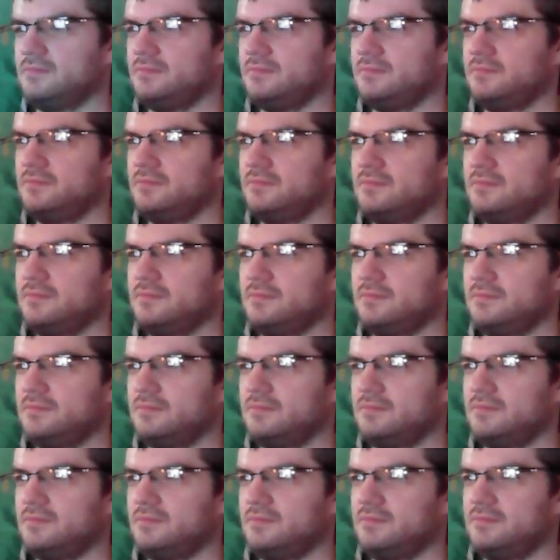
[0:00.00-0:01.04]

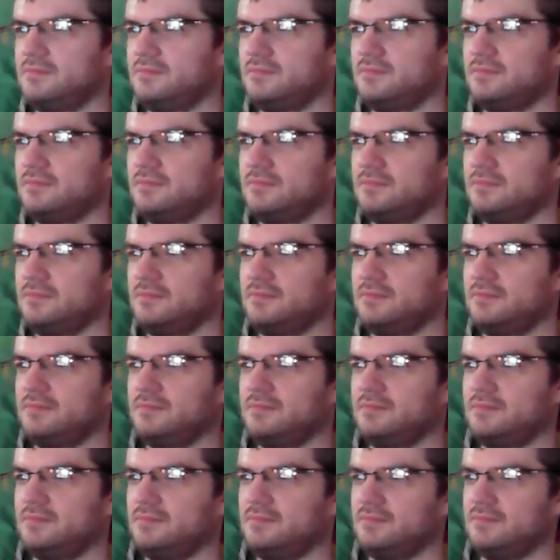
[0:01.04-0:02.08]

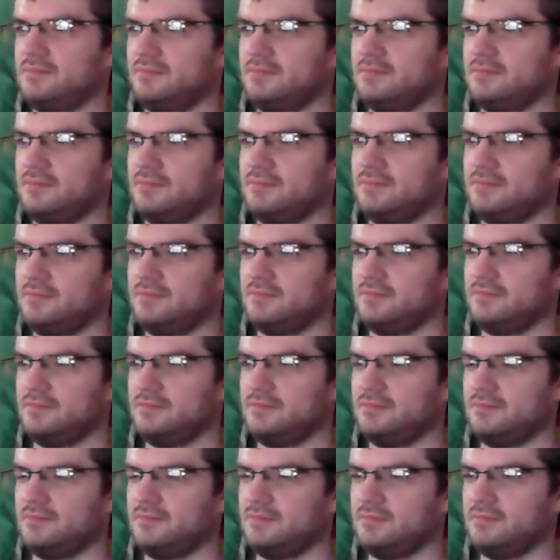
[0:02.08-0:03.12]

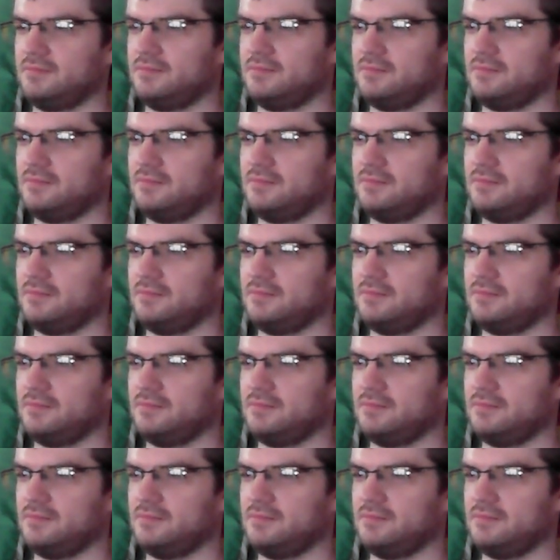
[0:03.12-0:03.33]
(silence)